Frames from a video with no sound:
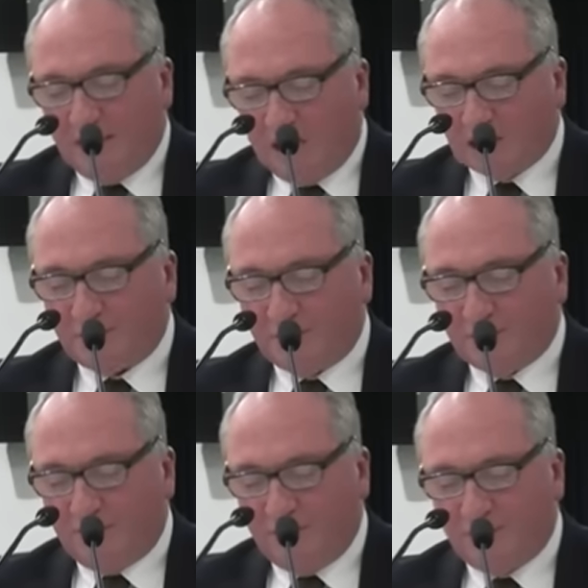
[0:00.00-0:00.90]

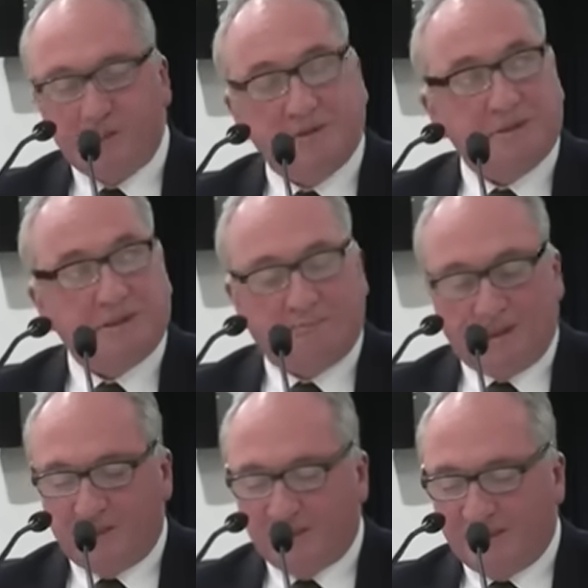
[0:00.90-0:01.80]
Hospitals are virtuous,
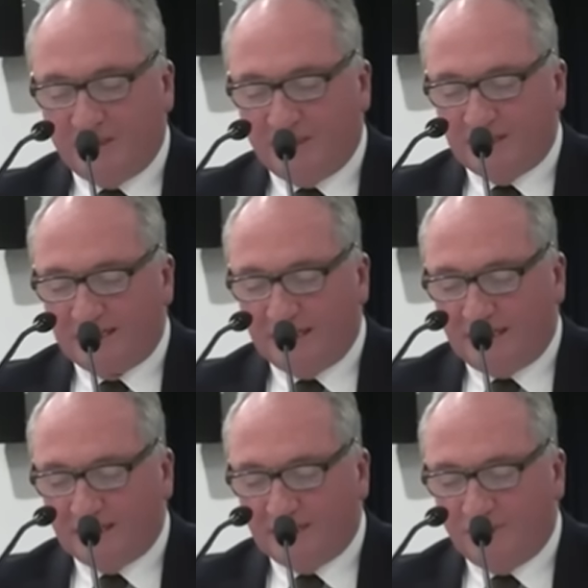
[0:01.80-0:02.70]
but you see them in
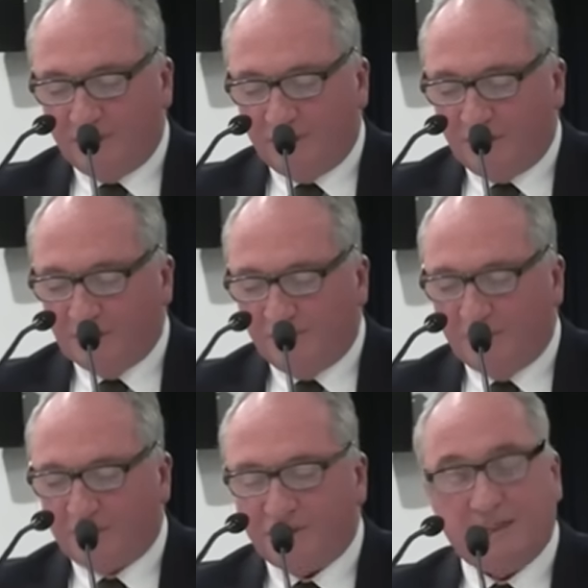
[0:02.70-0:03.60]
cities. Roads are
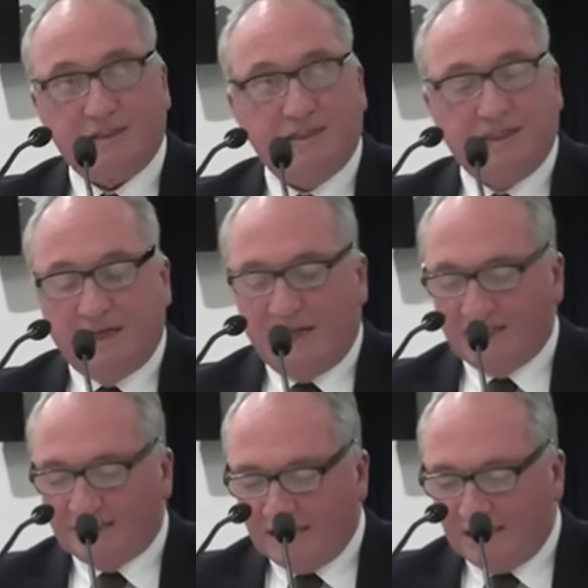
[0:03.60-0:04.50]
virtuous, and
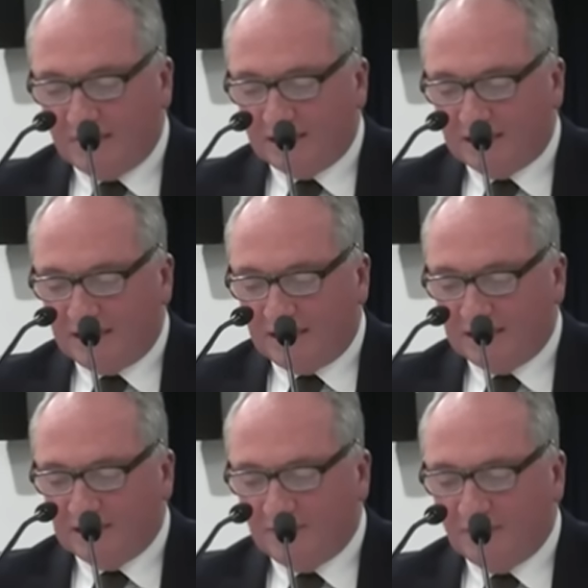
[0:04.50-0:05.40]
you see them in
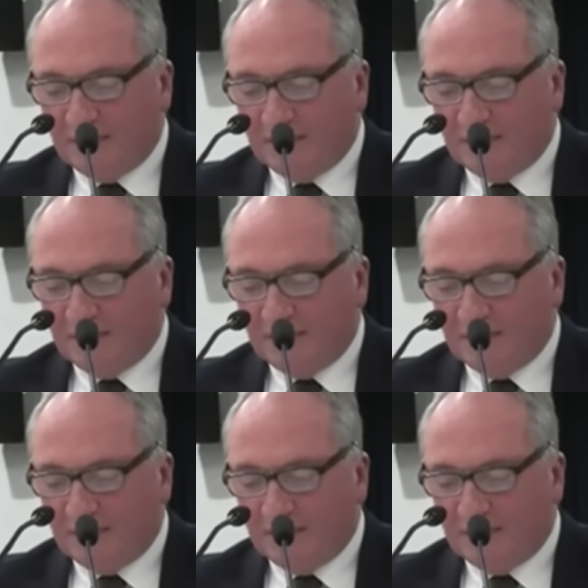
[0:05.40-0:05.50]
cities.